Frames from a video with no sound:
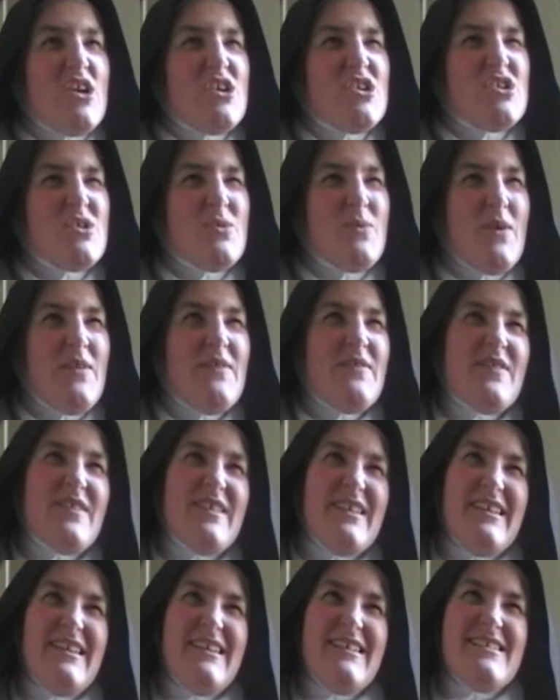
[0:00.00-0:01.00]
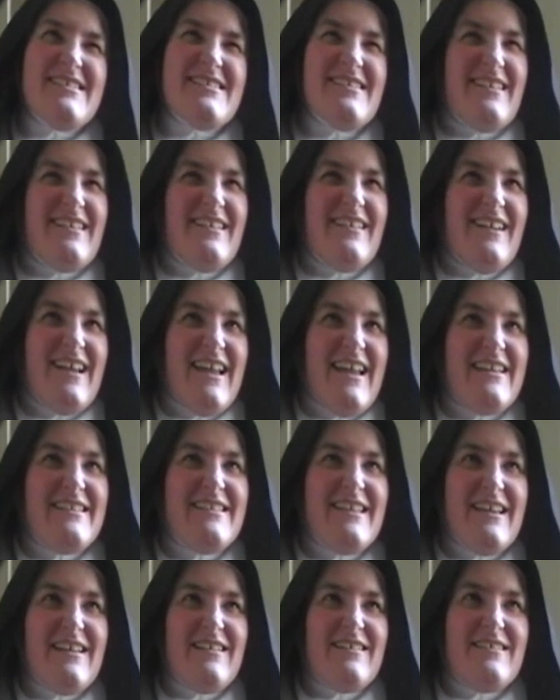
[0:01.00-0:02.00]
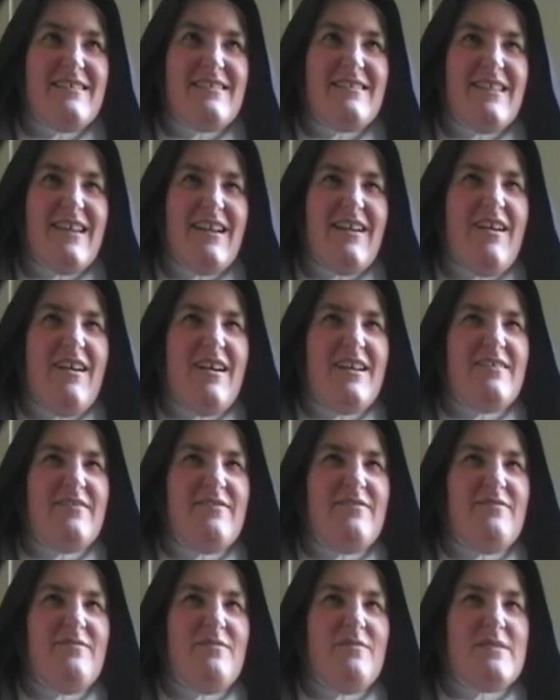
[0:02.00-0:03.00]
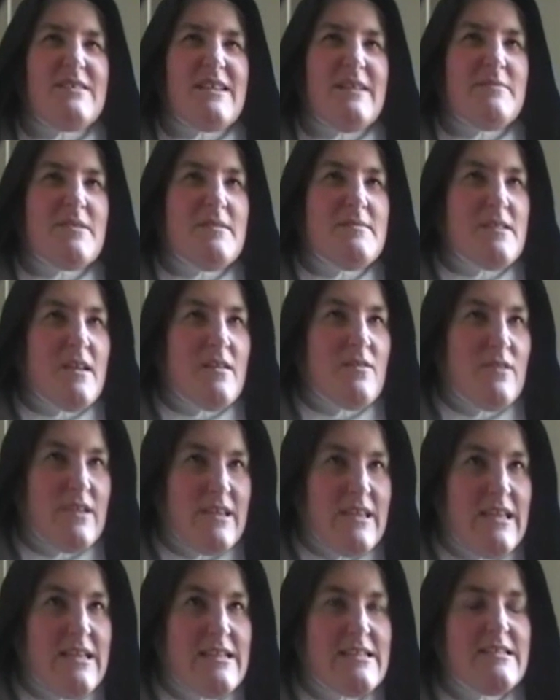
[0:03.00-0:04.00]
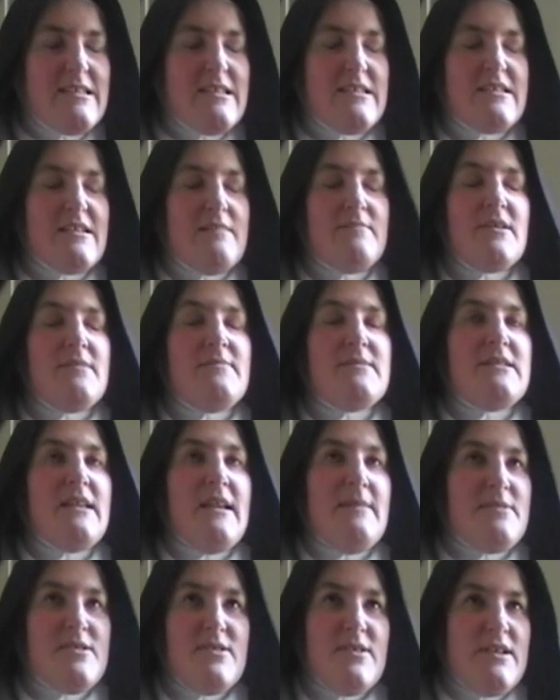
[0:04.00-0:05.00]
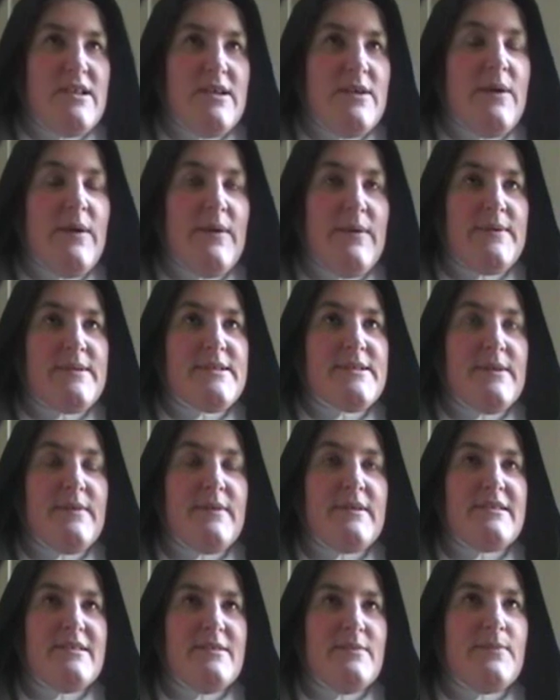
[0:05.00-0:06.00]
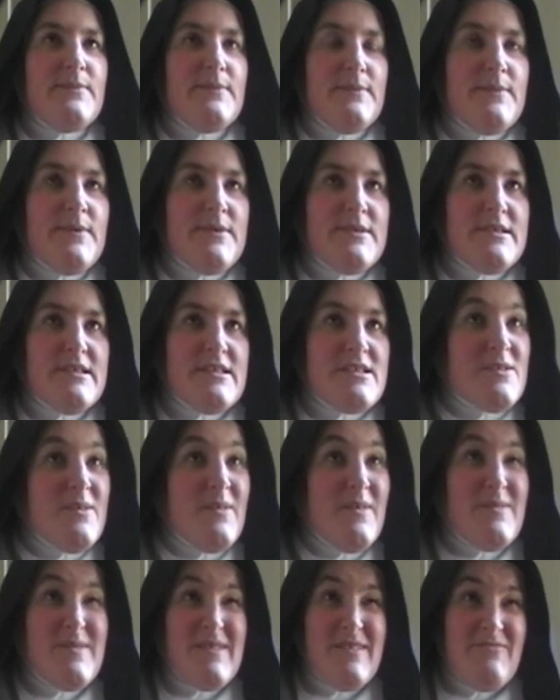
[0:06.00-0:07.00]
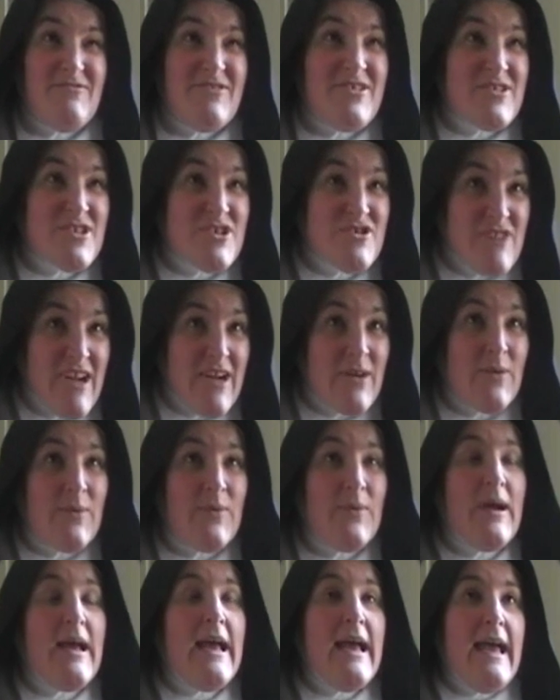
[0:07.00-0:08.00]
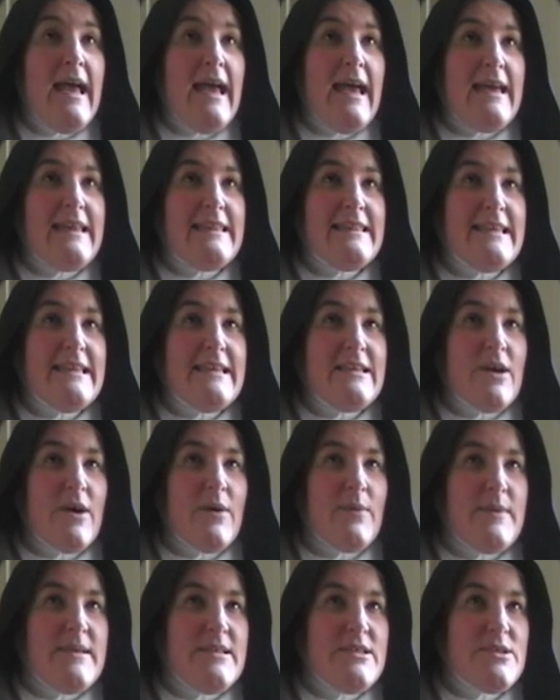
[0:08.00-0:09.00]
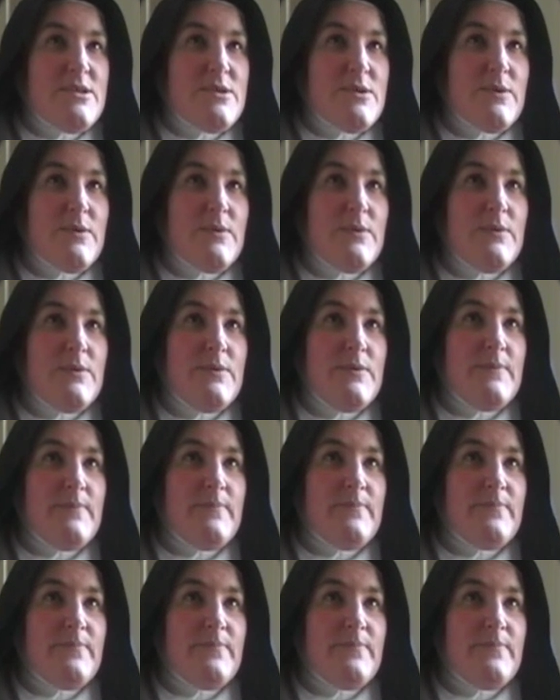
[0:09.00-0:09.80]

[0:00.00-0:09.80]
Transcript: so over the years I had that kind of, sometimes I thought yes, and then sometimes absolutely no, so I didn't want it. So it was a real struggle. And then I went to